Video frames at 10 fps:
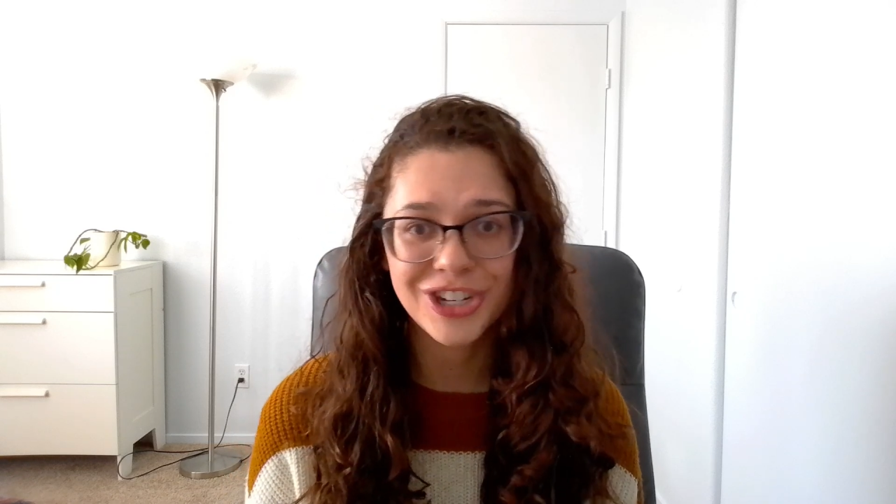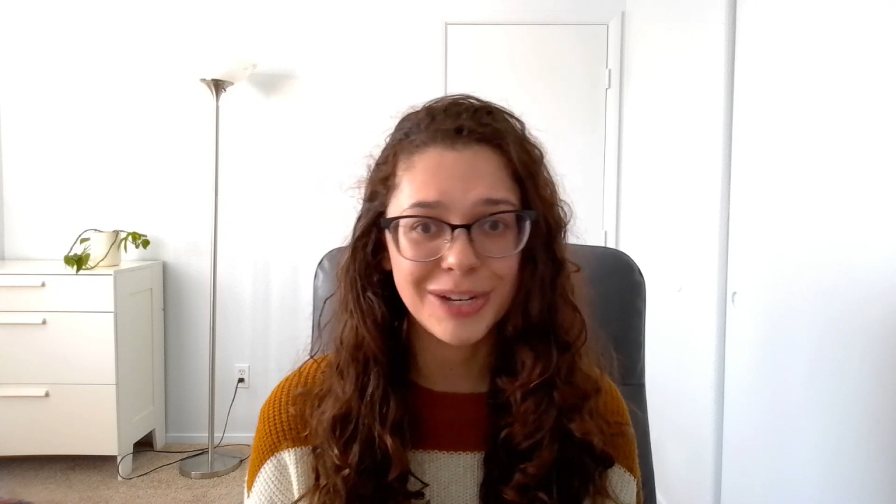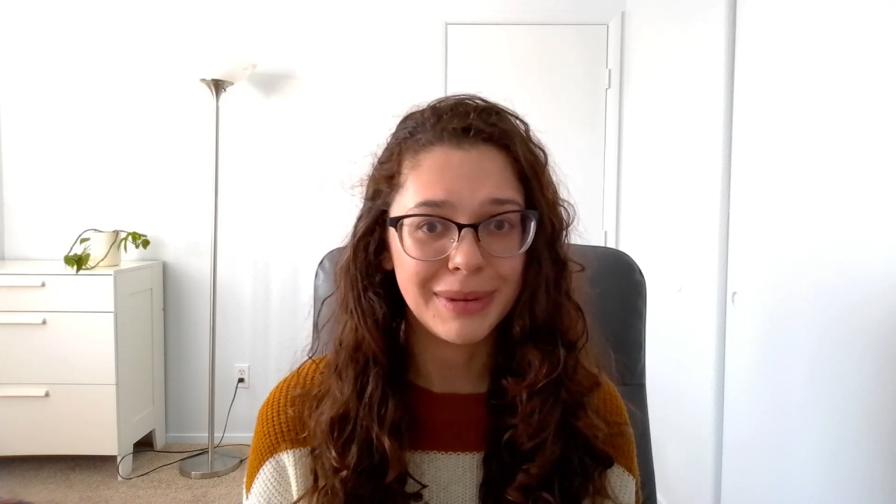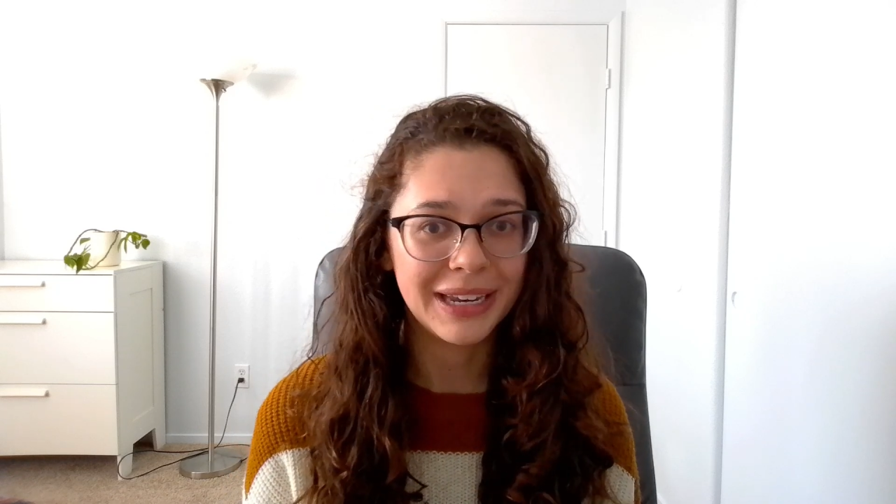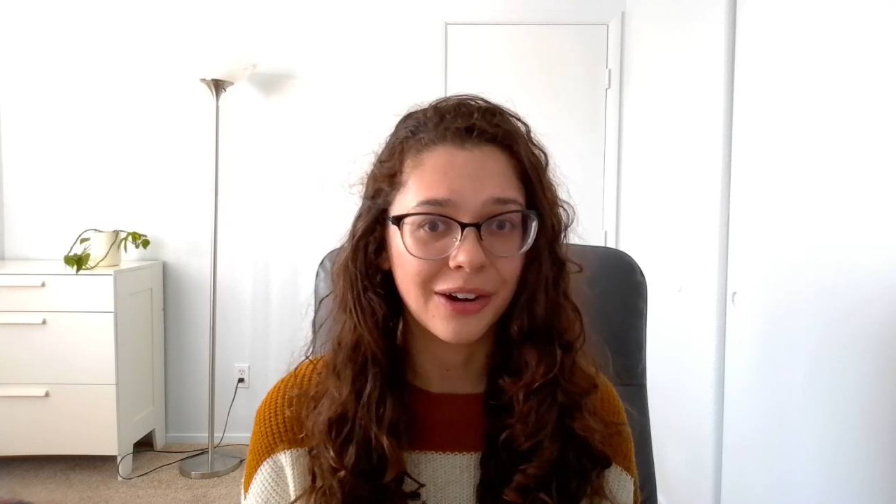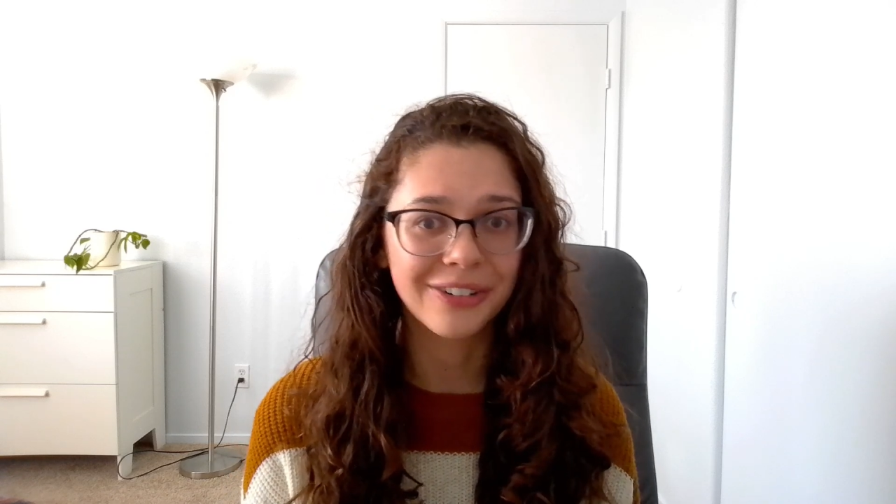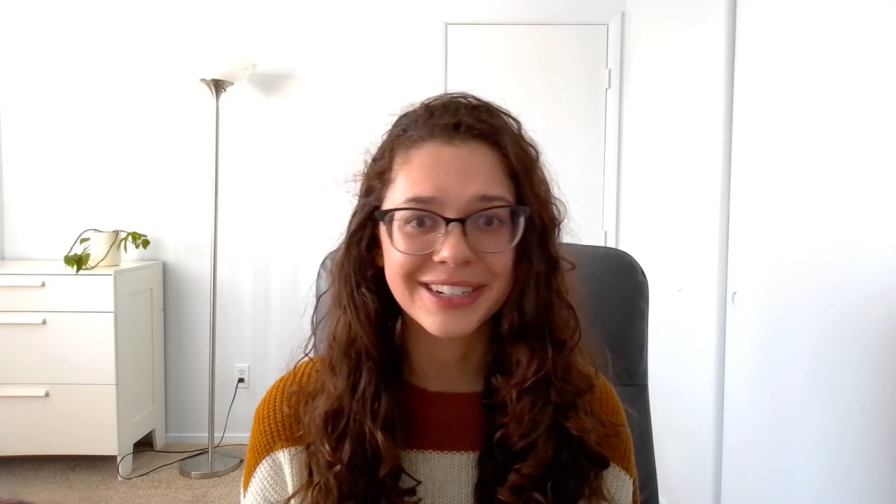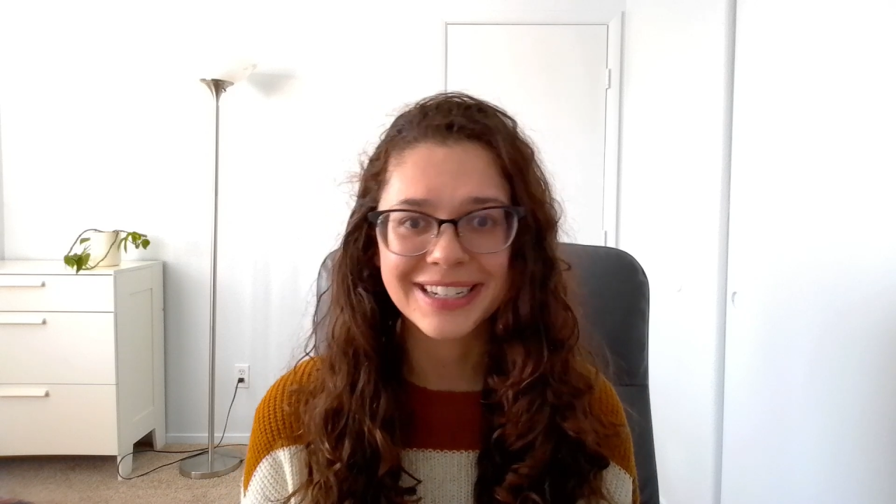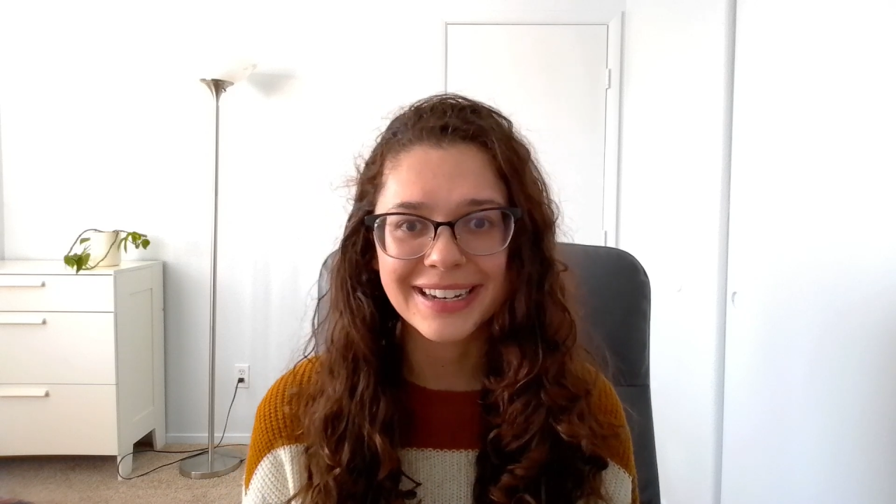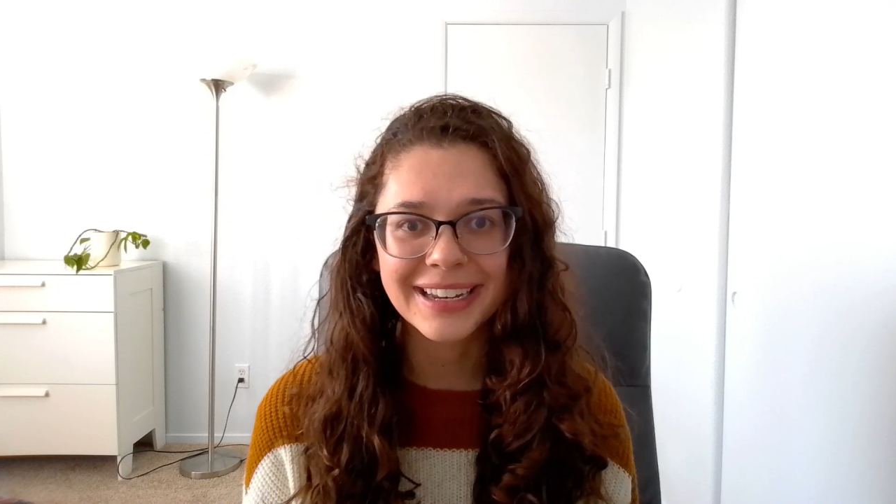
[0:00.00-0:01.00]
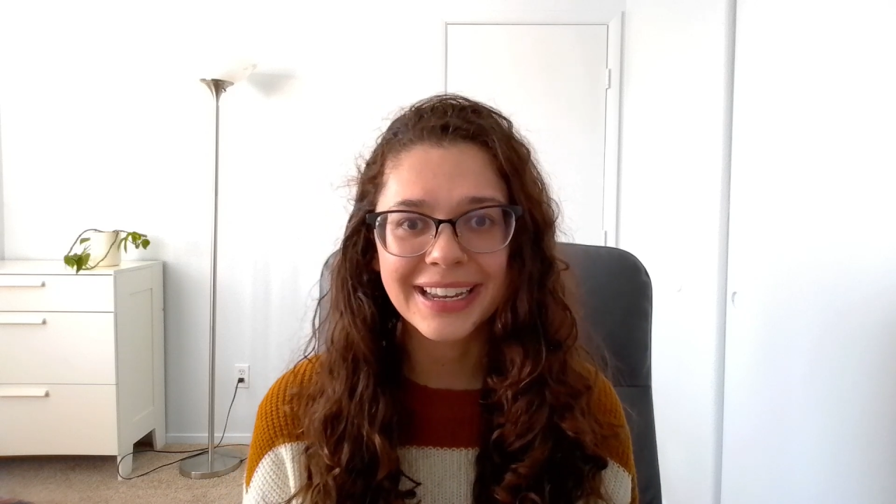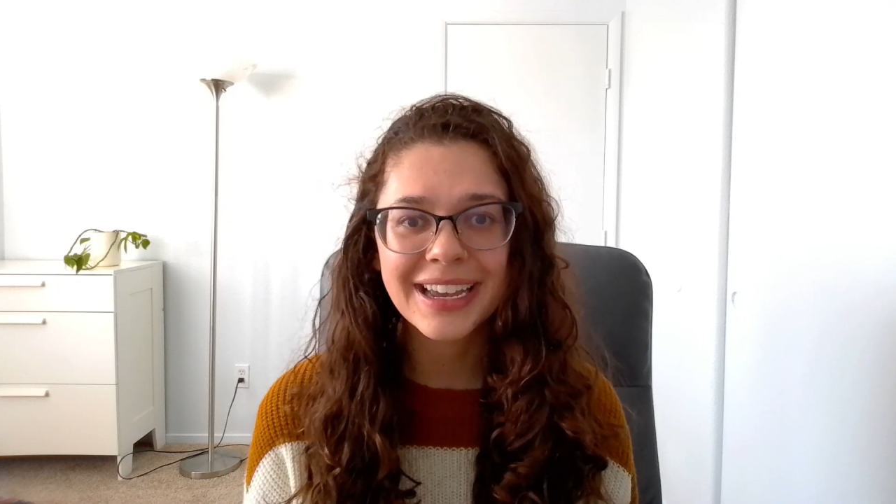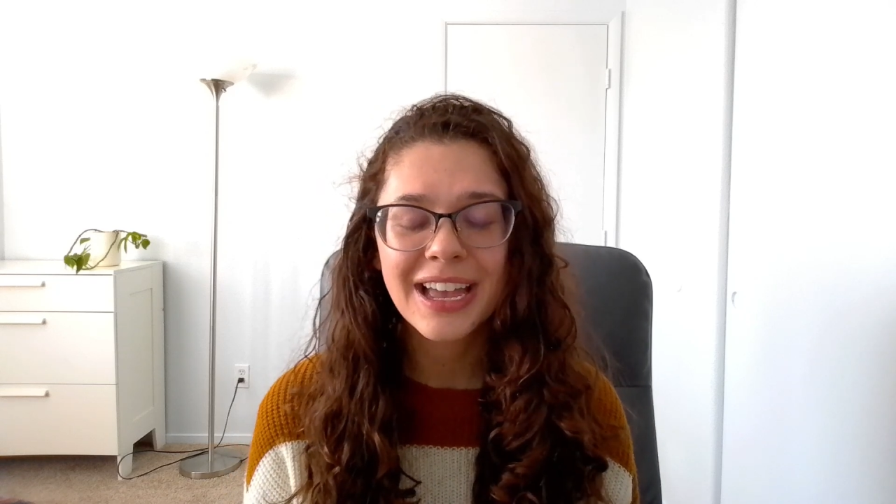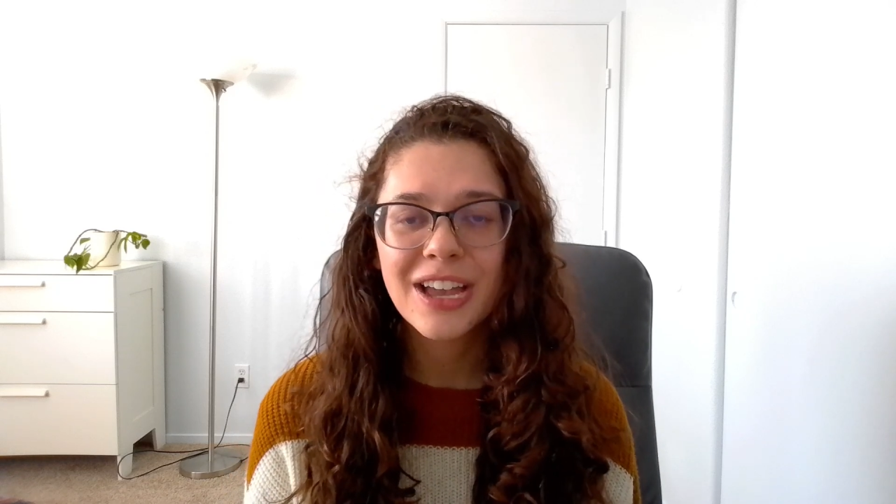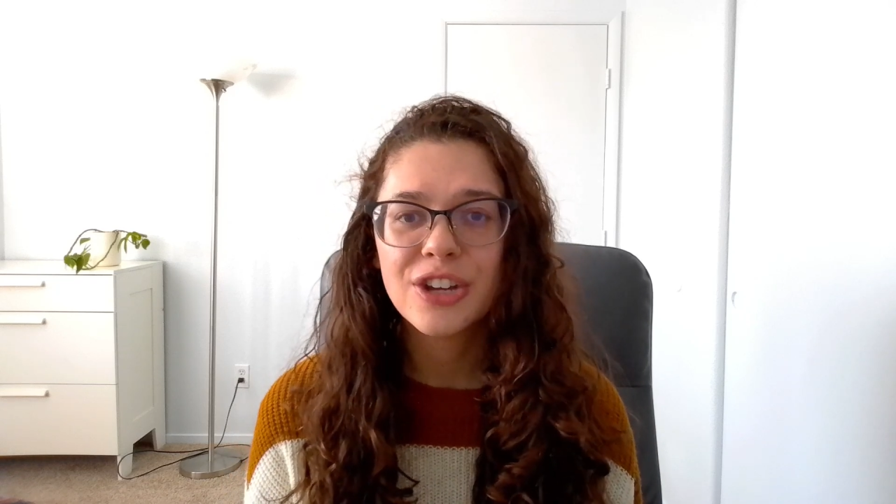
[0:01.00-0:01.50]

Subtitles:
she being our attending,